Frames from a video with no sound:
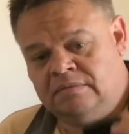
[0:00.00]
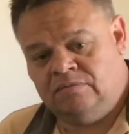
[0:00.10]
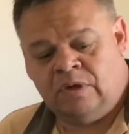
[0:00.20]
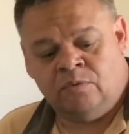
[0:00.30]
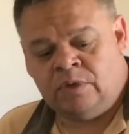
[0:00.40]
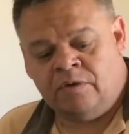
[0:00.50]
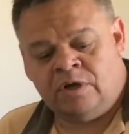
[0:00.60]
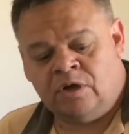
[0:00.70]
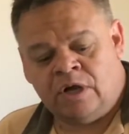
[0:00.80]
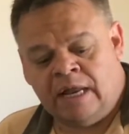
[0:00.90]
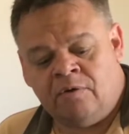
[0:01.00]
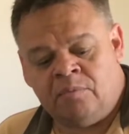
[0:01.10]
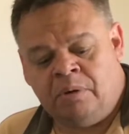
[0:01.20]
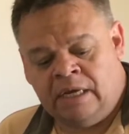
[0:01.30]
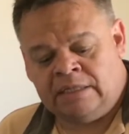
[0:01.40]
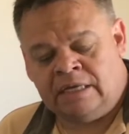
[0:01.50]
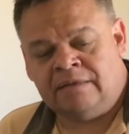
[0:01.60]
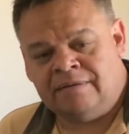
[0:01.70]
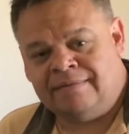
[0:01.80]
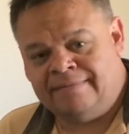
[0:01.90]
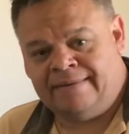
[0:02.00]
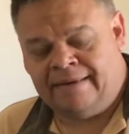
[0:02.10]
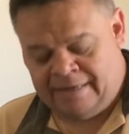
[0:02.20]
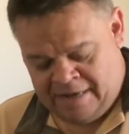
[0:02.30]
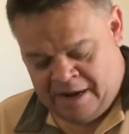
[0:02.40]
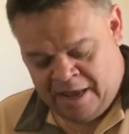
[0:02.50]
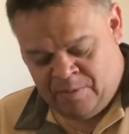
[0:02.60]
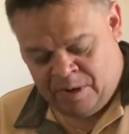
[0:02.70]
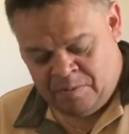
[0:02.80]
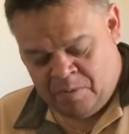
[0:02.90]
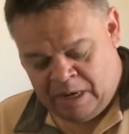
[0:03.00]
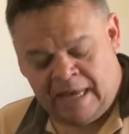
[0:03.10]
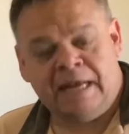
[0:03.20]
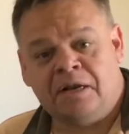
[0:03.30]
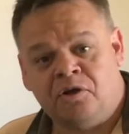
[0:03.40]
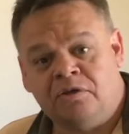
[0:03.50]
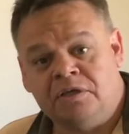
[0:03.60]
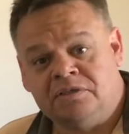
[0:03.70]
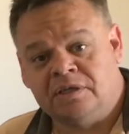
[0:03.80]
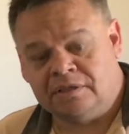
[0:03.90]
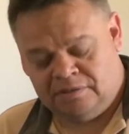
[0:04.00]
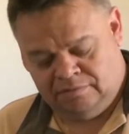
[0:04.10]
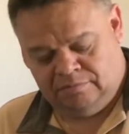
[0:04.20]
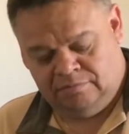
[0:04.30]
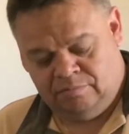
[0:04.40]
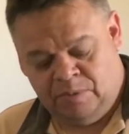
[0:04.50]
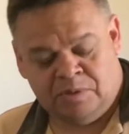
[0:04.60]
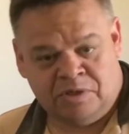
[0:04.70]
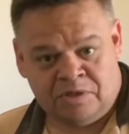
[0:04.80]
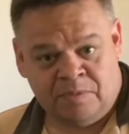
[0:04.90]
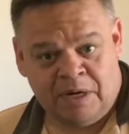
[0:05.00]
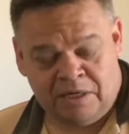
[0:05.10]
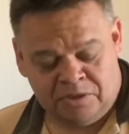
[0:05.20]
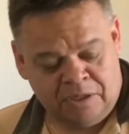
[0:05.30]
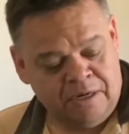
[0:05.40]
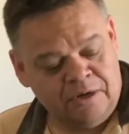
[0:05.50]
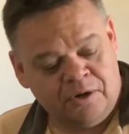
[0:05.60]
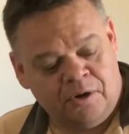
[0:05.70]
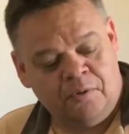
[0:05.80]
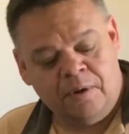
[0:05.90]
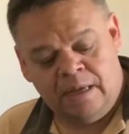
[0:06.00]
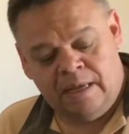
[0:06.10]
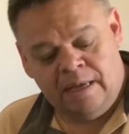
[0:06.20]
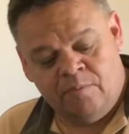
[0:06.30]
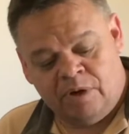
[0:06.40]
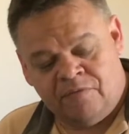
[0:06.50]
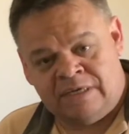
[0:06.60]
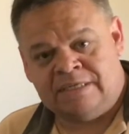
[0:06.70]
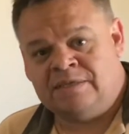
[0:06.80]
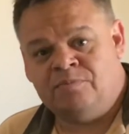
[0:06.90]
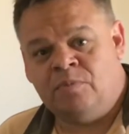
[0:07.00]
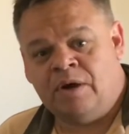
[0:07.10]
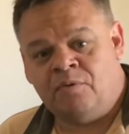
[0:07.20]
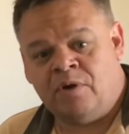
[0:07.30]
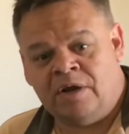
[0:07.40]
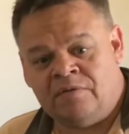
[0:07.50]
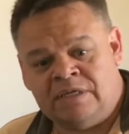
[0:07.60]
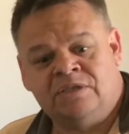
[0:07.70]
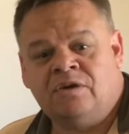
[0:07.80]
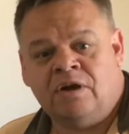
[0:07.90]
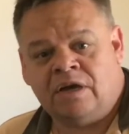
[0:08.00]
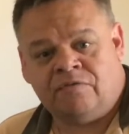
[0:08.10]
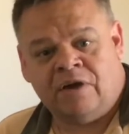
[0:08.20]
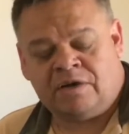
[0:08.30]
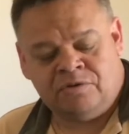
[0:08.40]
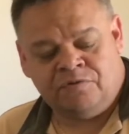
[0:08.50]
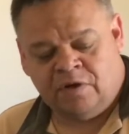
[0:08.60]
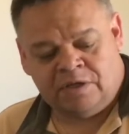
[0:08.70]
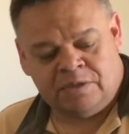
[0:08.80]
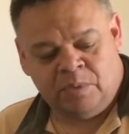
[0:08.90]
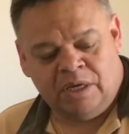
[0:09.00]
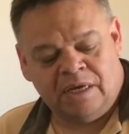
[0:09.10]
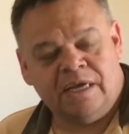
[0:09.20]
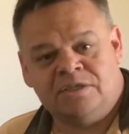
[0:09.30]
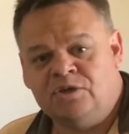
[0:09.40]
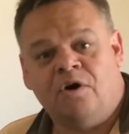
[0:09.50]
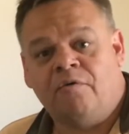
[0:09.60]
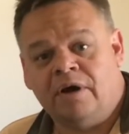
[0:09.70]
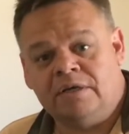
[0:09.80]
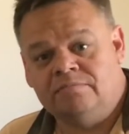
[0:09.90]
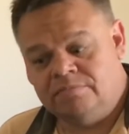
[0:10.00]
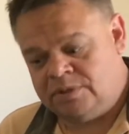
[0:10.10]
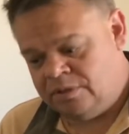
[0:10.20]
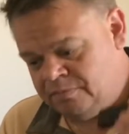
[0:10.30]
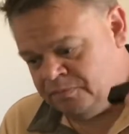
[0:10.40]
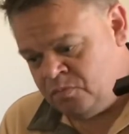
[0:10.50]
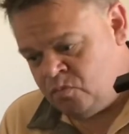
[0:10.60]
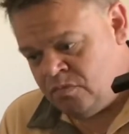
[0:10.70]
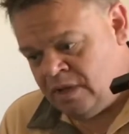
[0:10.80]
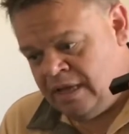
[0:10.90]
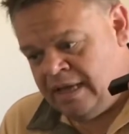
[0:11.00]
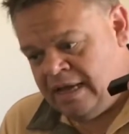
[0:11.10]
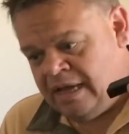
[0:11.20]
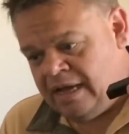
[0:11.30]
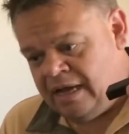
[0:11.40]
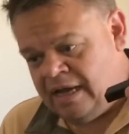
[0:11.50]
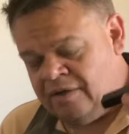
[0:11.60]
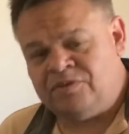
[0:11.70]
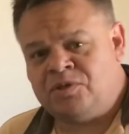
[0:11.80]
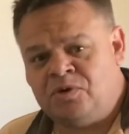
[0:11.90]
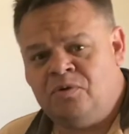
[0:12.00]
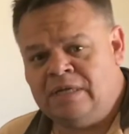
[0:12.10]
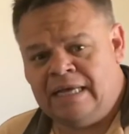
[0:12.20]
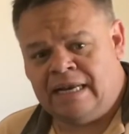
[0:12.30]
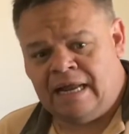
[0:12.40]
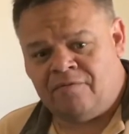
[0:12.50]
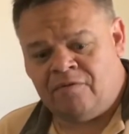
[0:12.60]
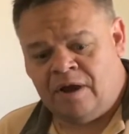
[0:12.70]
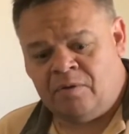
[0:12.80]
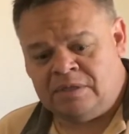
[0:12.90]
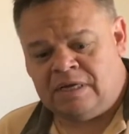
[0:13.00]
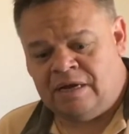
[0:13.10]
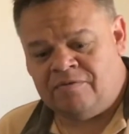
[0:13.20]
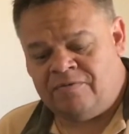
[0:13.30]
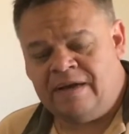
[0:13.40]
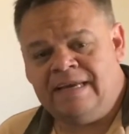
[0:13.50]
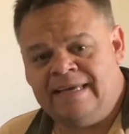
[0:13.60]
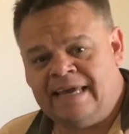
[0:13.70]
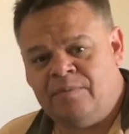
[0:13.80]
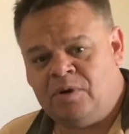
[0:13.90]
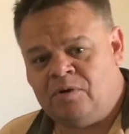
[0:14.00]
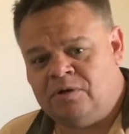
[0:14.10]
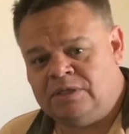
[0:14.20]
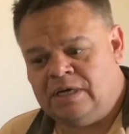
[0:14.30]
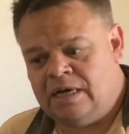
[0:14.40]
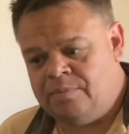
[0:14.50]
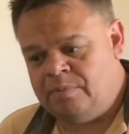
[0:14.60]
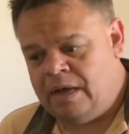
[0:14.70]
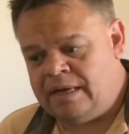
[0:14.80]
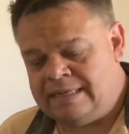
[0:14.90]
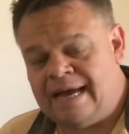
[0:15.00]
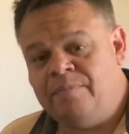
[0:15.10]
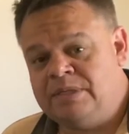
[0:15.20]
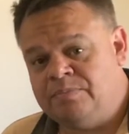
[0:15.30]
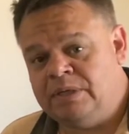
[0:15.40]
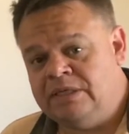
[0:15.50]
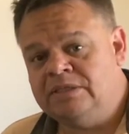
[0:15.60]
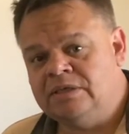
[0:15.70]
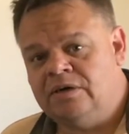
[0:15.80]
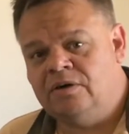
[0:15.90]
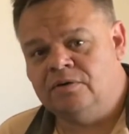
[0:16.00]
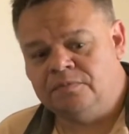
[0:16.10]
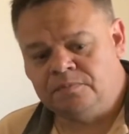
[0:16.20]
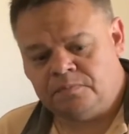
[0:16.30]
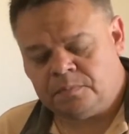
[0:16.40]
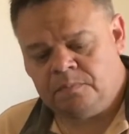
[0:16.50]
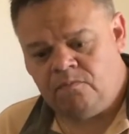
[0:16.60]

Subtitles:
out of place. I can't help it, I'm a bit anal on these things. Maybe it's because I'm an engineer, I don't know. But if it doesn't mount right, if it doesn't look like a factory fit, to me it's not right. So after trawling the internet for hours, I finally came across an adapter piece on